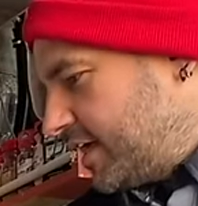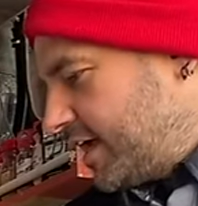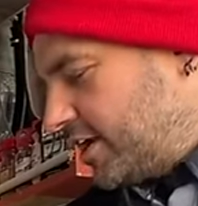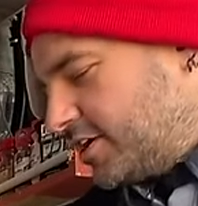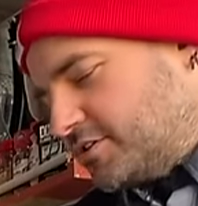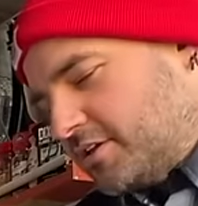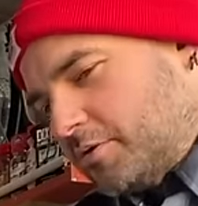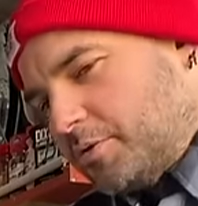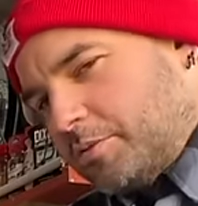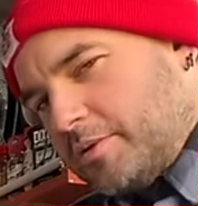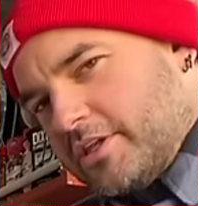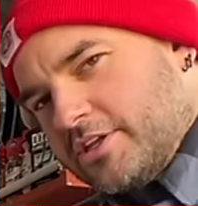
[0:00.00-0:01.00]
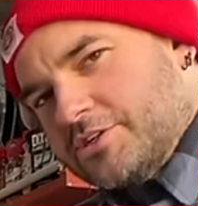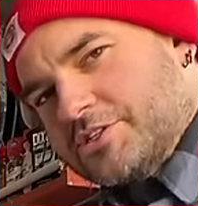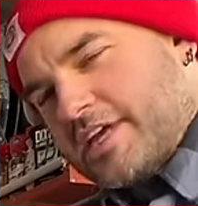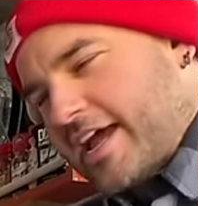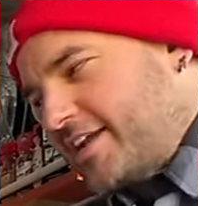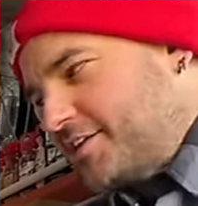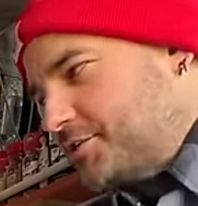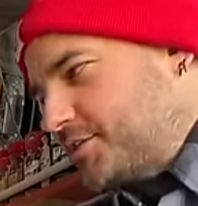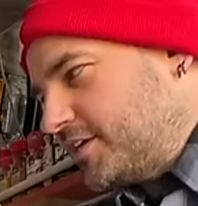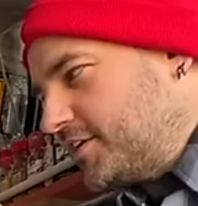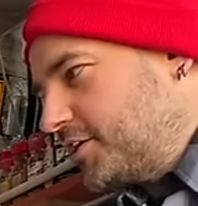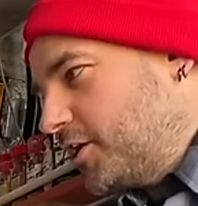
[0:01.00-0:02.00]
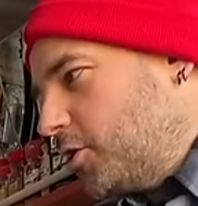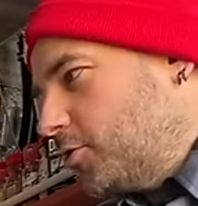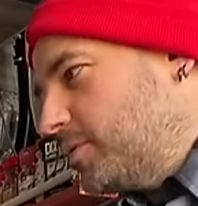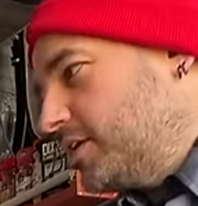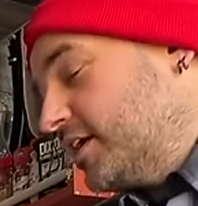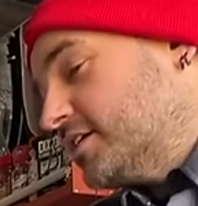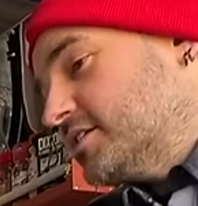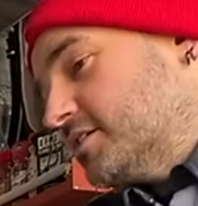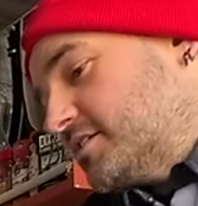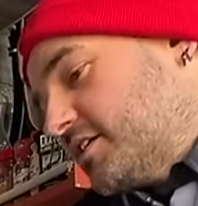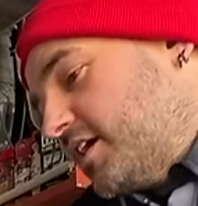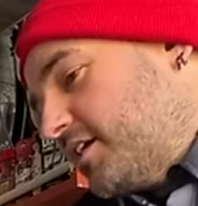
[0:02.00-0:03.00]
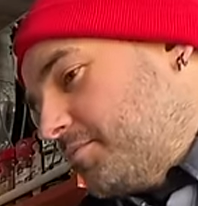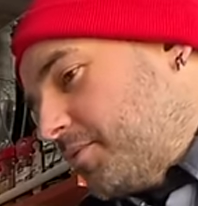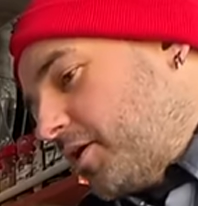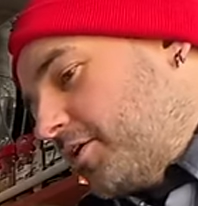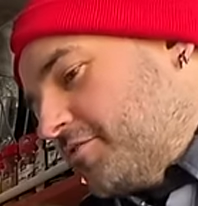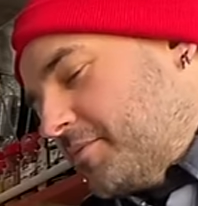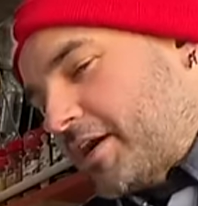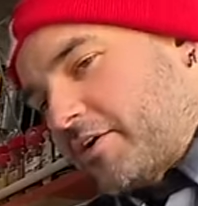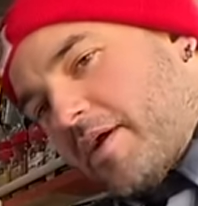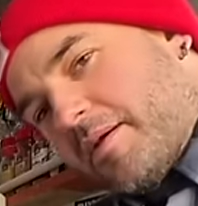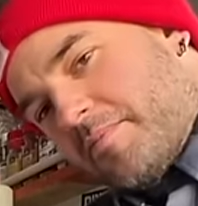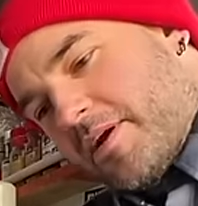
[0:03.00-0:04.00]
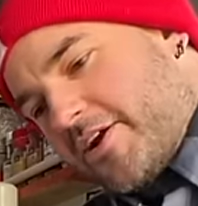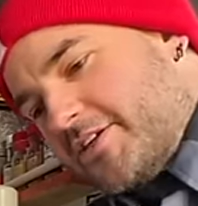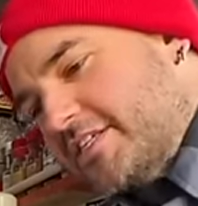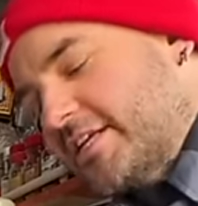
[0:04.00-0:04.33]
And also it will be a little sad to see it go because it's like part of my grandparents.